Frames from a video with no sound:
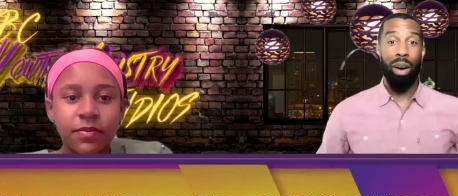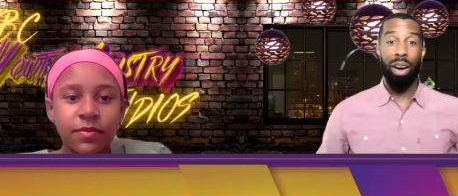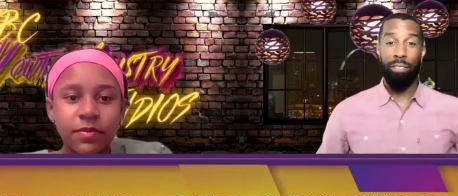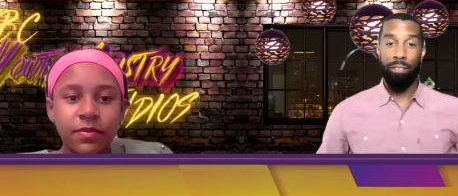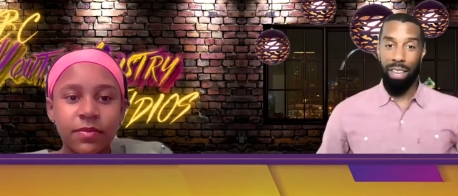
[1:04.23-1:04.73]
Speaker 1: how
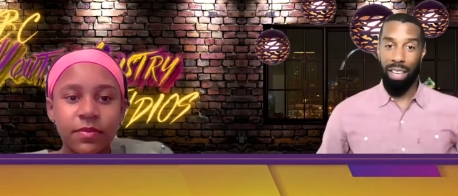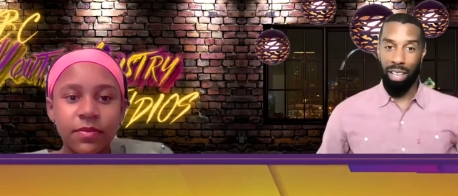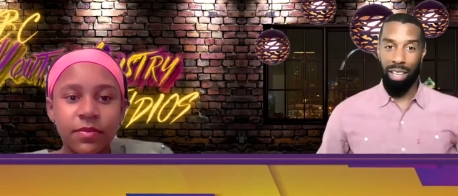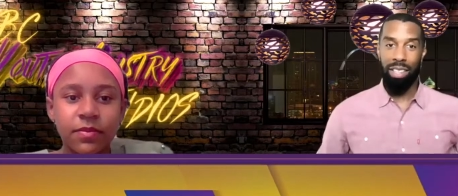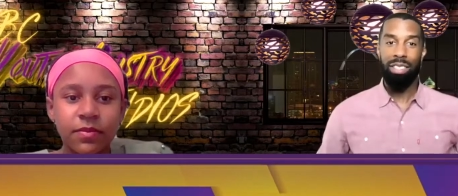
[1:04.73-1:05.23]
I'm
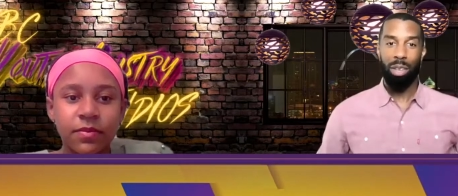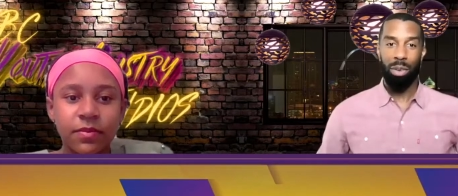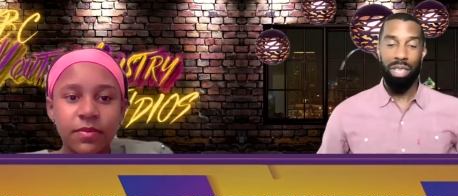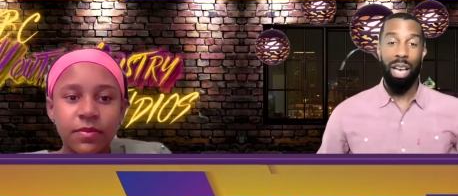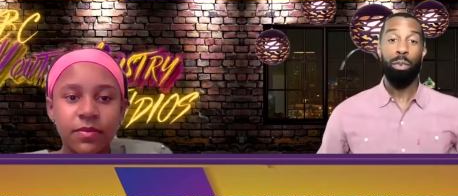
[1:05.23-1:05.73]
feeling. So
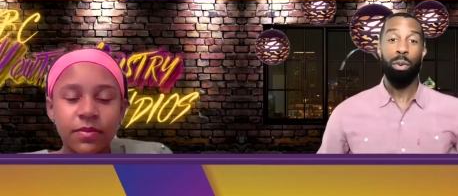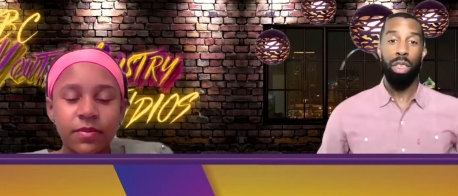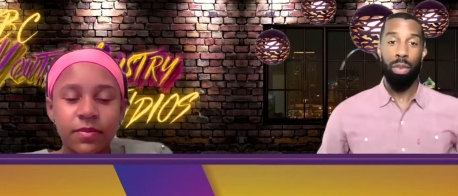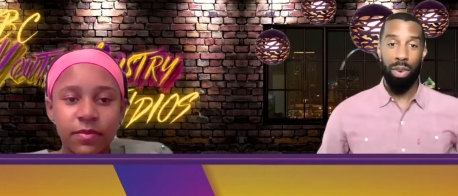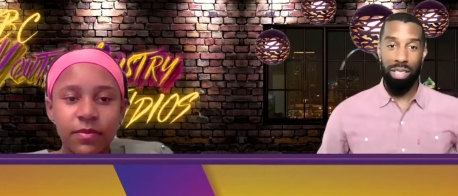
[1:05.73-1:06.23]
Psalm
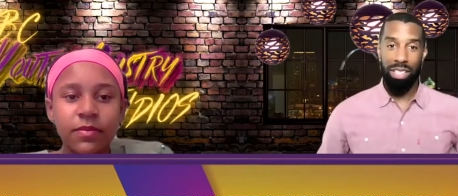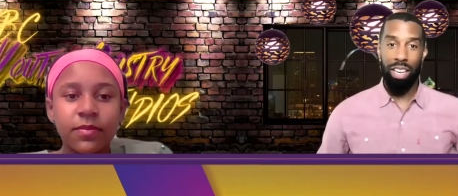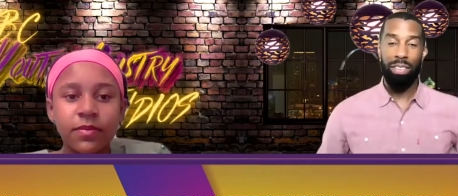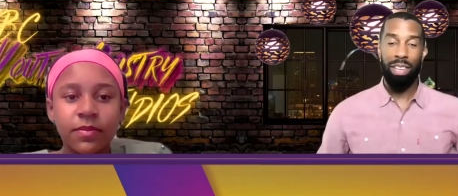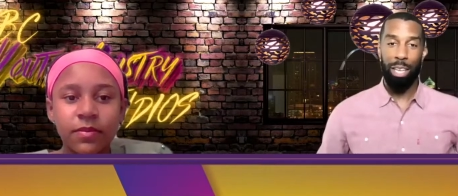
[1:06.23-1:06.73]
23 is
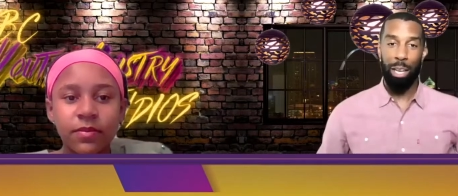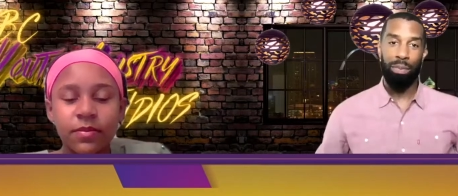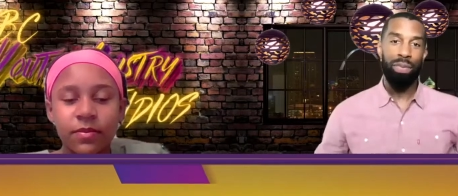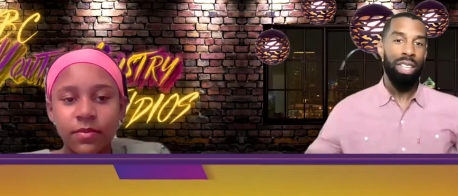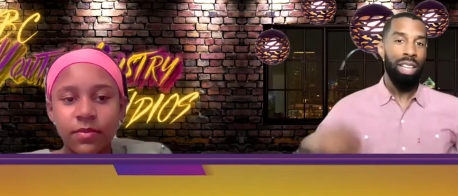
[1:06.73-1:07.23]
definitely
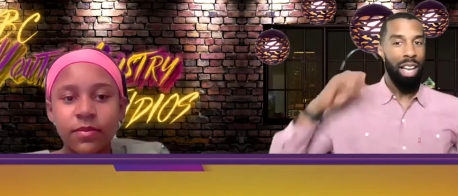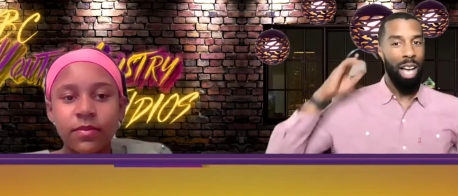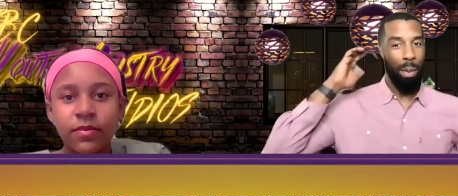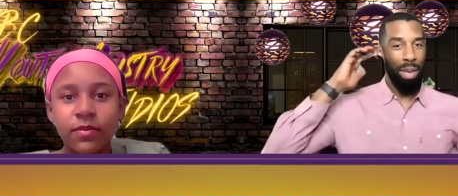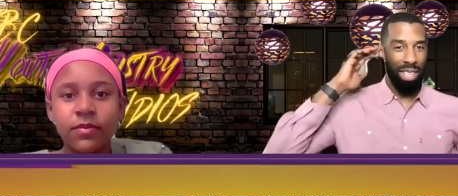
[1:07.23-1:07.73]

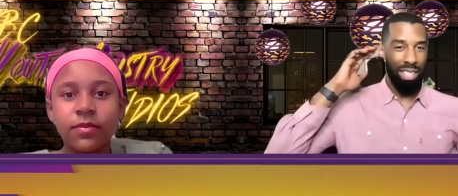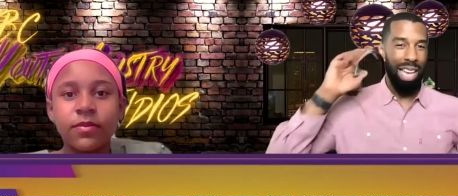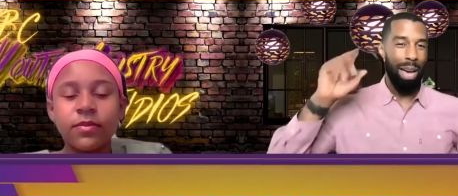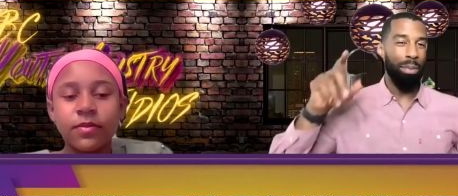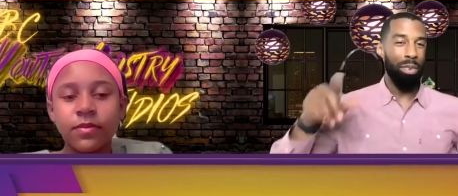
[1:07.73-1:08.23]
um, in the
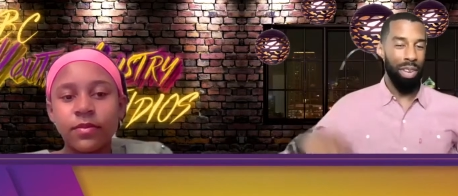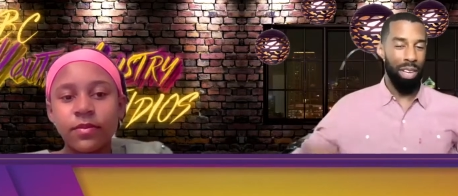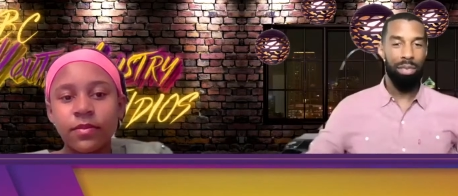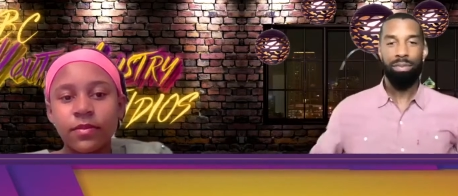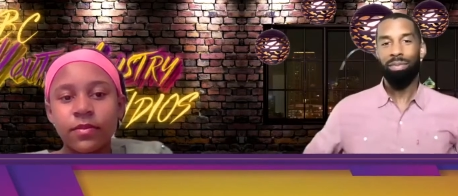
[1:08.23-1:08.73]
top three.
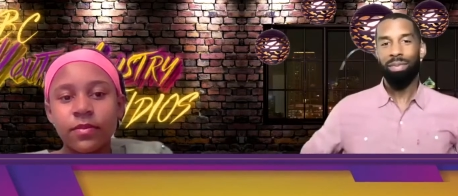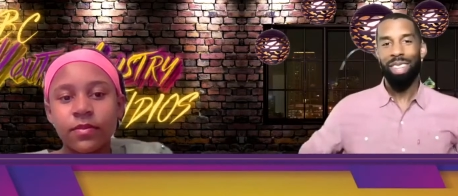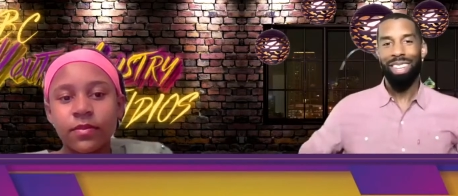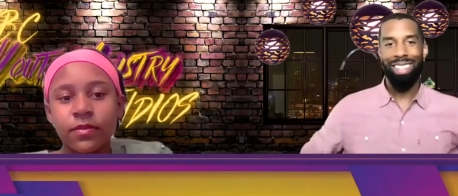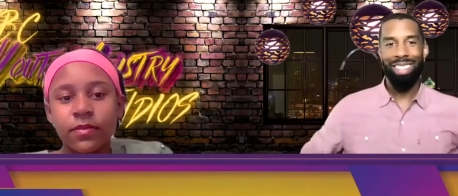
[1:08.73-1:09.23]

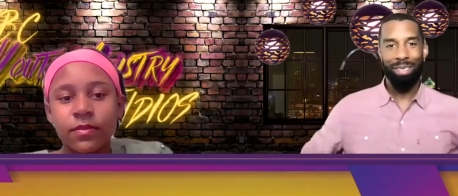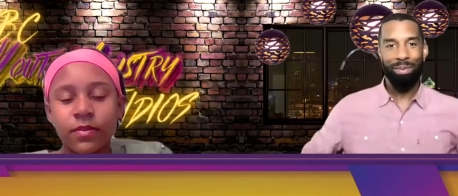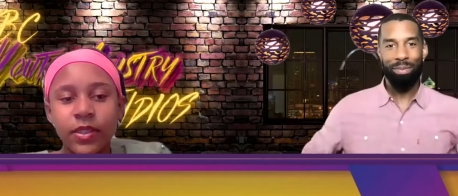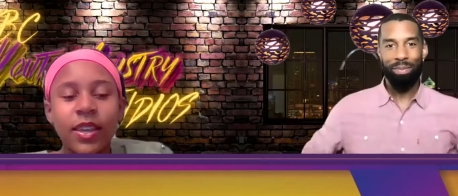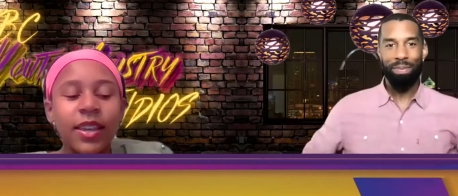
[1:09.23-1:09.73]
Yeah.
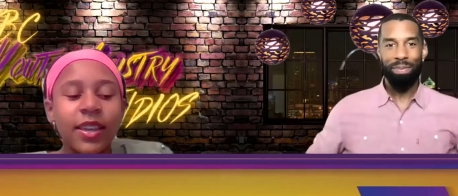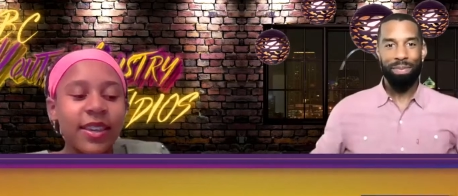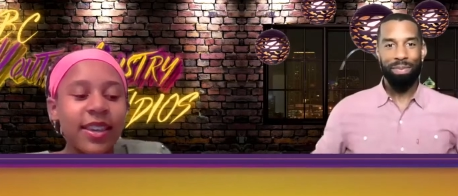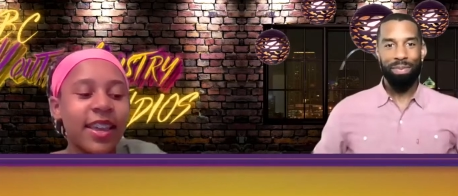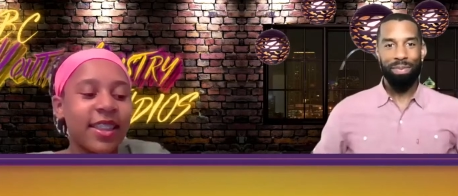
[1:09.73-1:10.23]

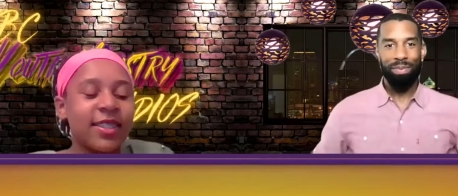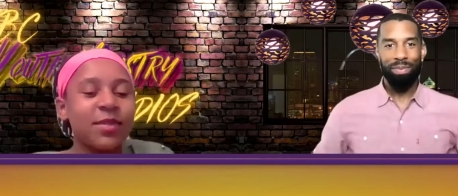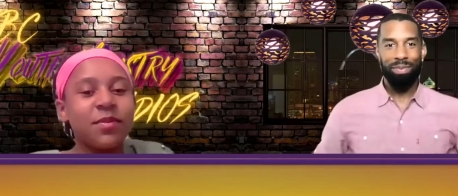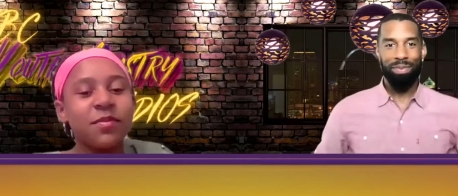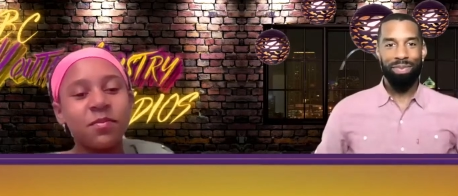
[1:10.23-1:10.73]
Speaker 2: Yeah,
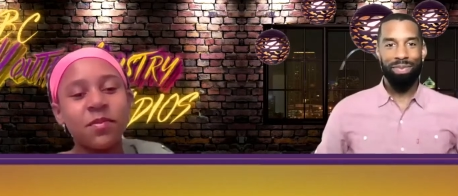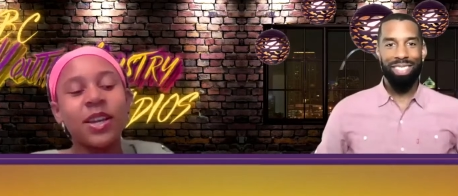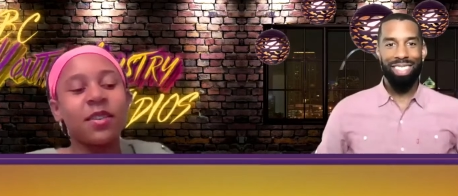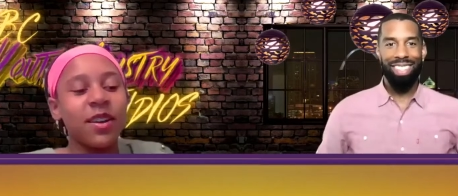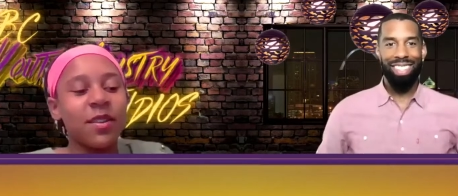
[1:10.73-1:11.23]
that's
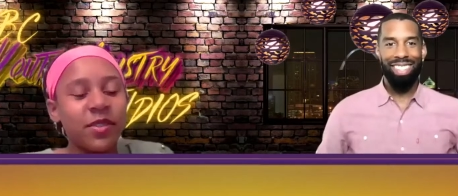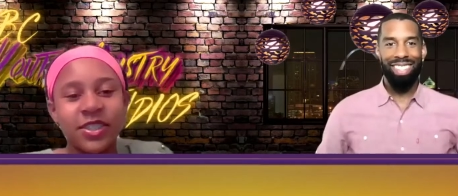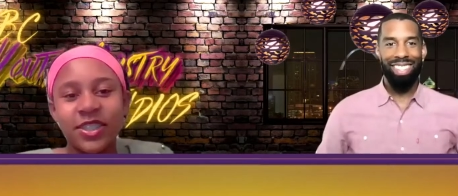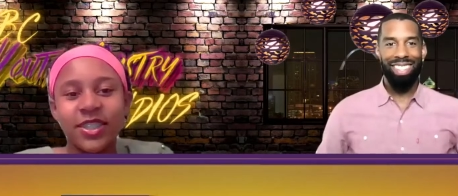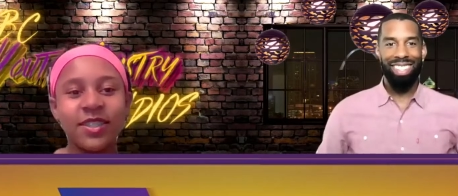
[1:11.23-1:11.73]
my grandma.
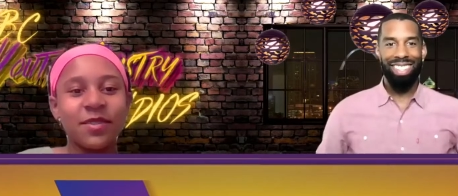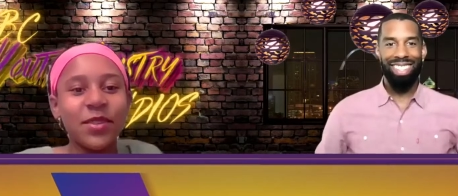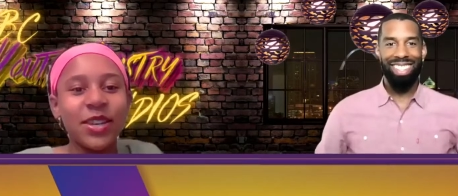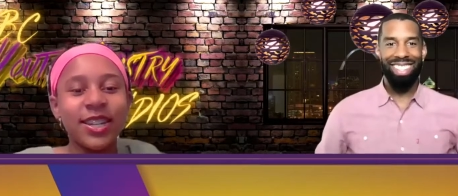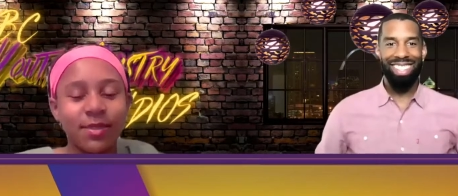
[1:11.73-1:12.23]
She
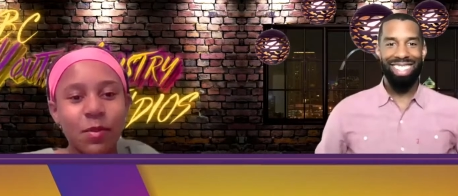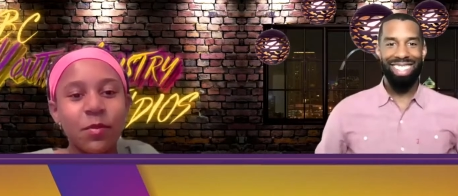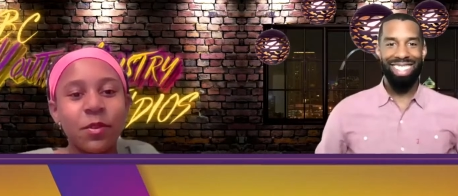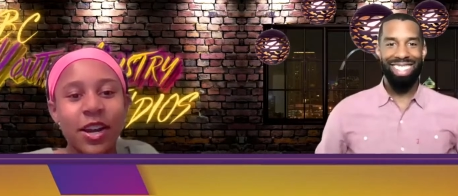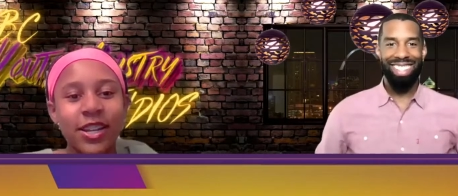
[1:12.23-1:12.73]
made us
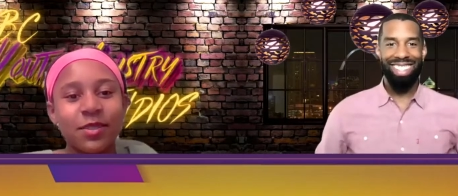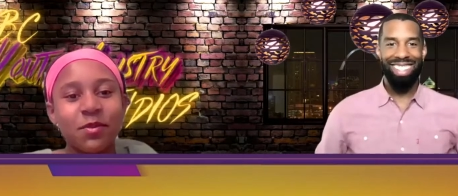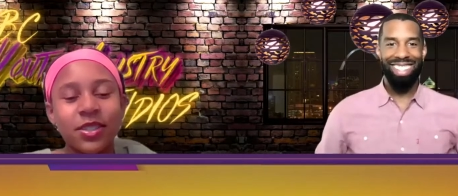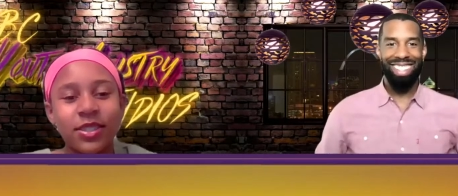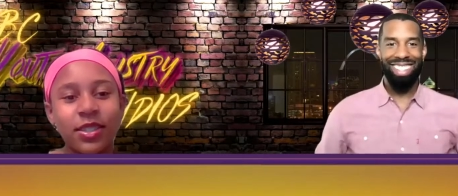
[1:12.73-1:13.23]
memorize it
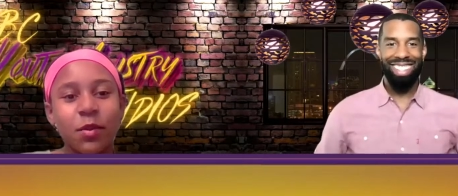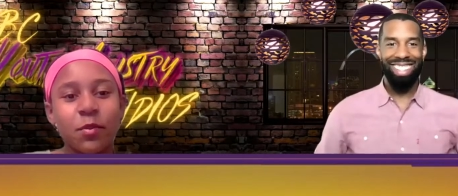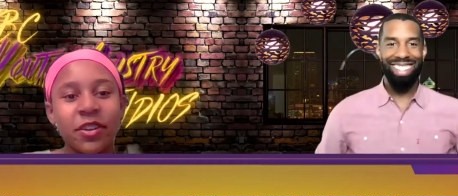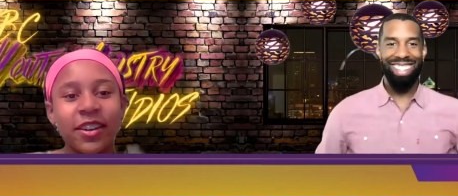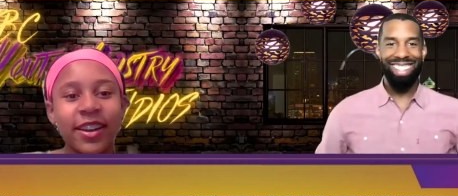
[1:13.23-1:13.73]
one
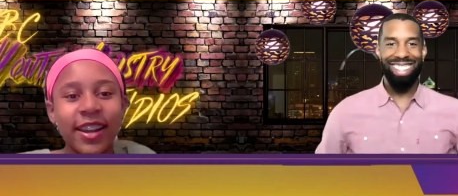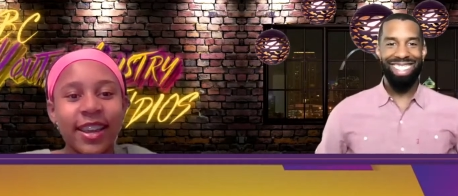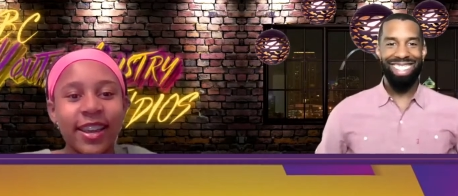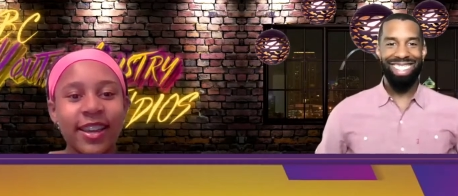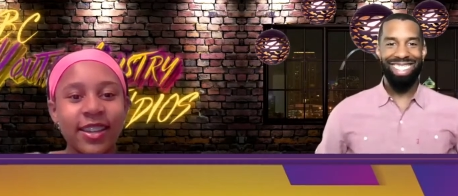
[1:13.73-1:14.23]
summer,
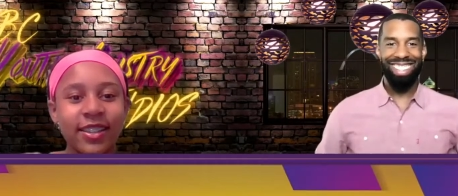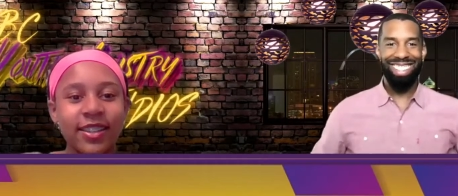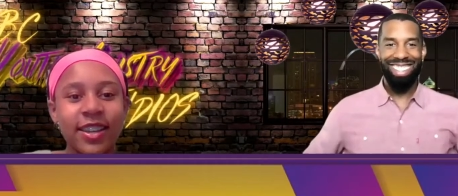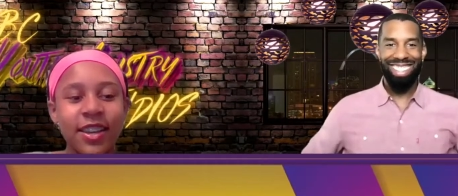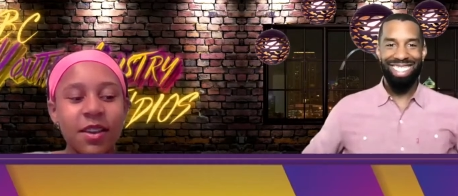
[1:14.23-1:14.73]

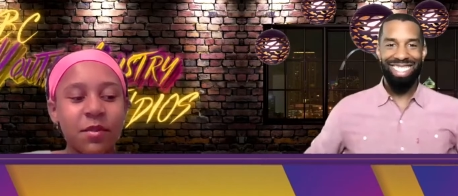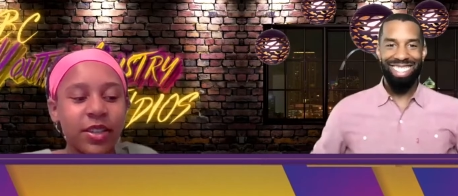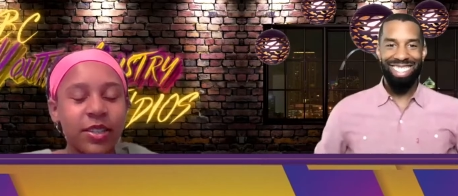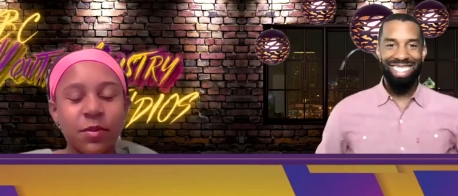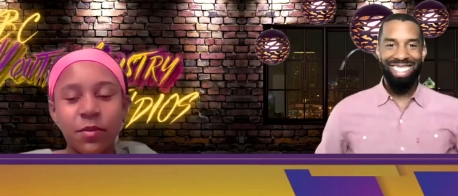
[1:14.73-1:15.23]
and we
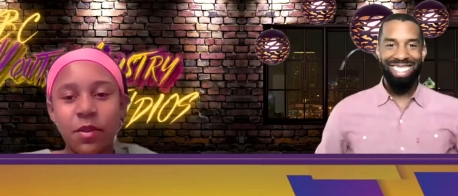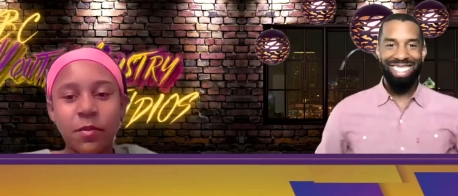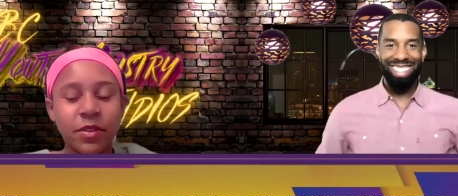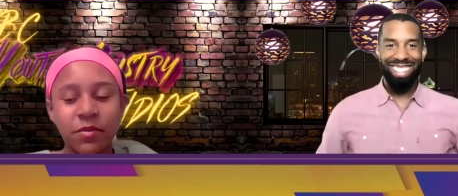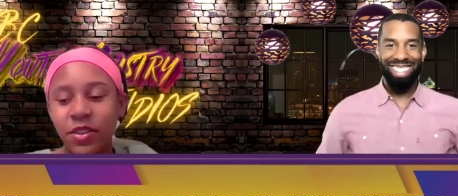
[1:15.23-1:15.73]
had to
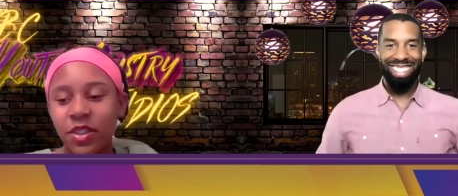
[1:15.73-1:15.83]
perform it in